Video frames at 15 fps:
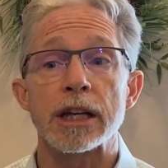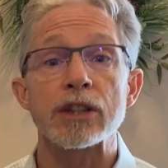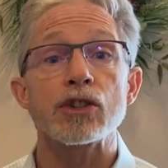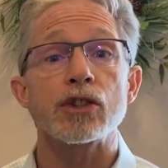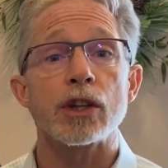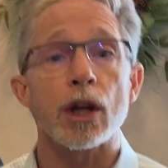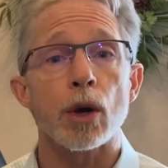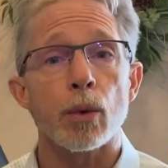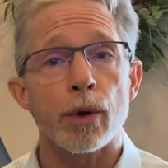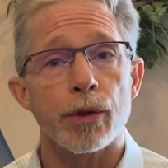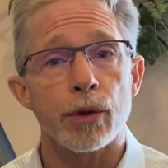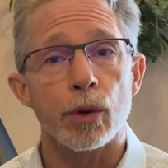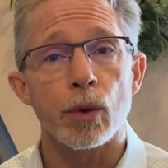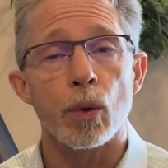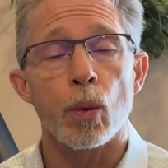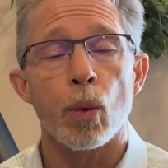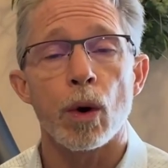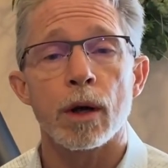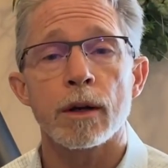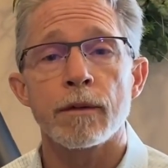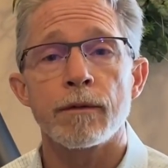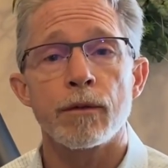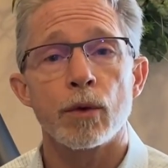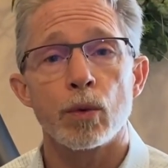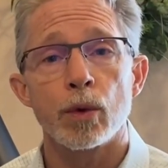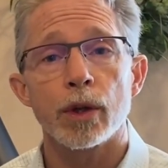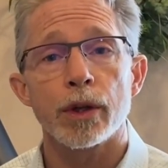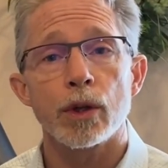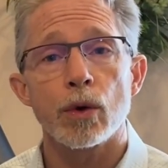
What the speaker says: share with you one of the really